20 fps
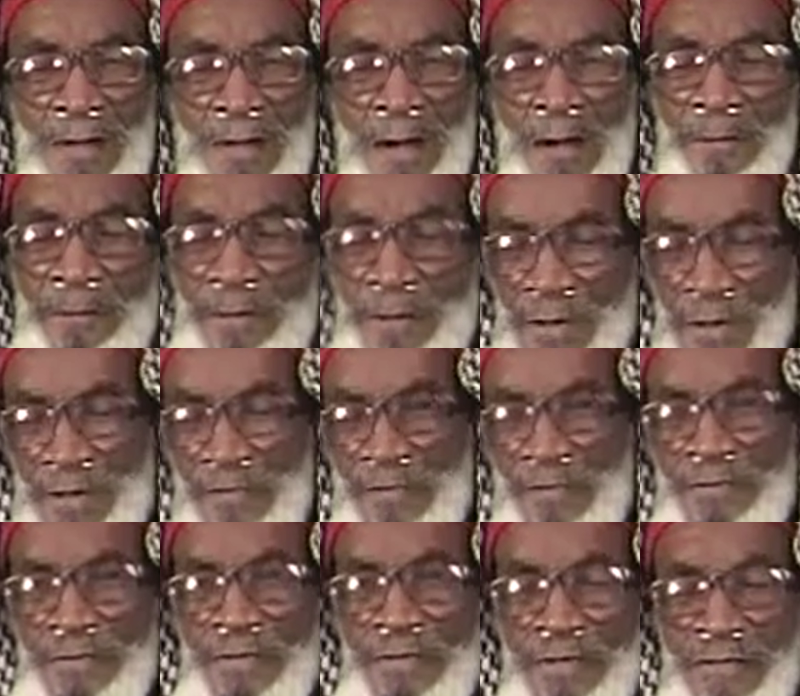A
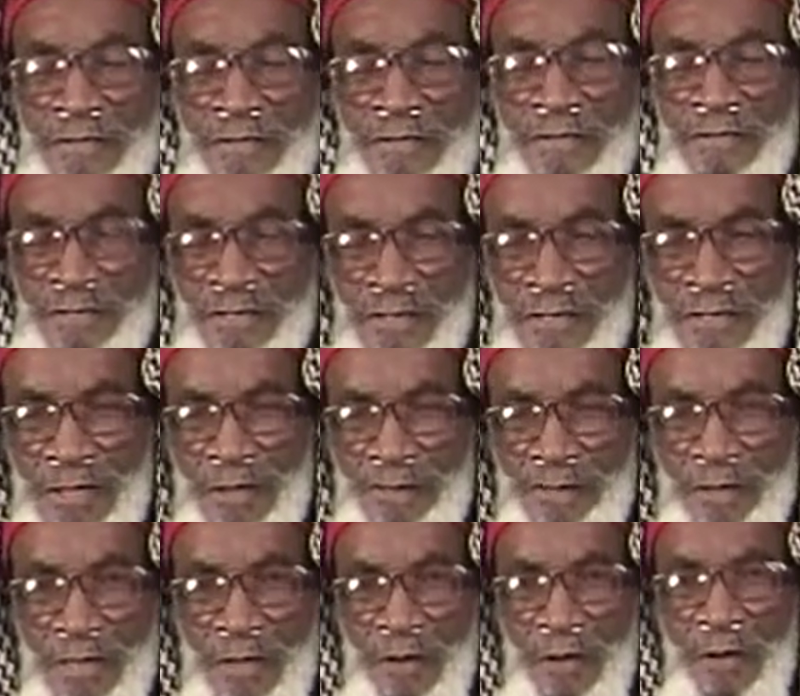beautiful sister sitting up
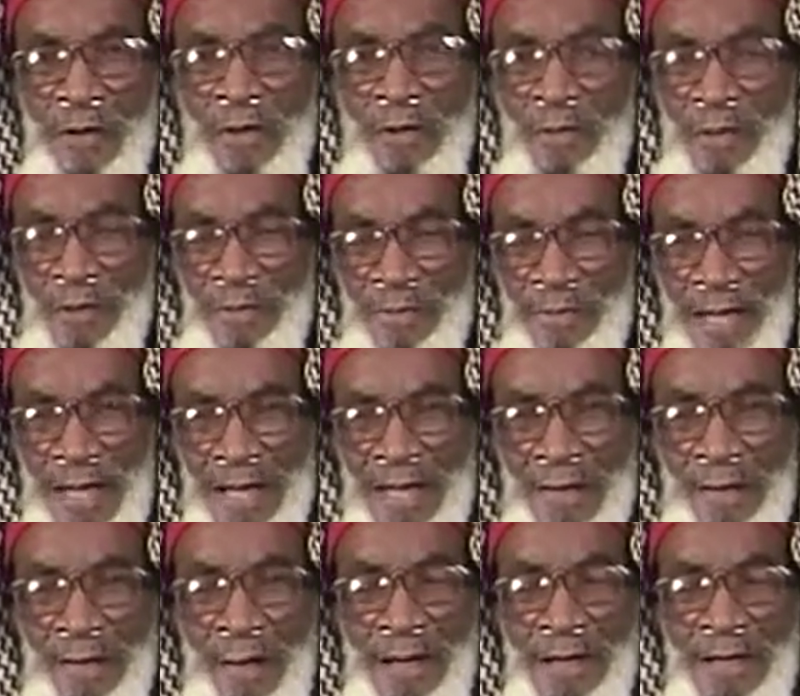there with a black
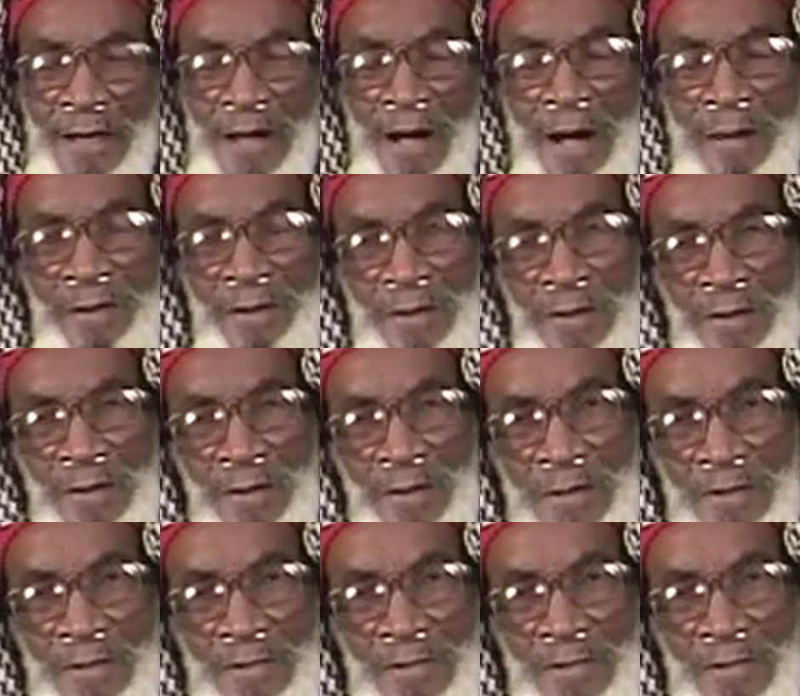and white garment on.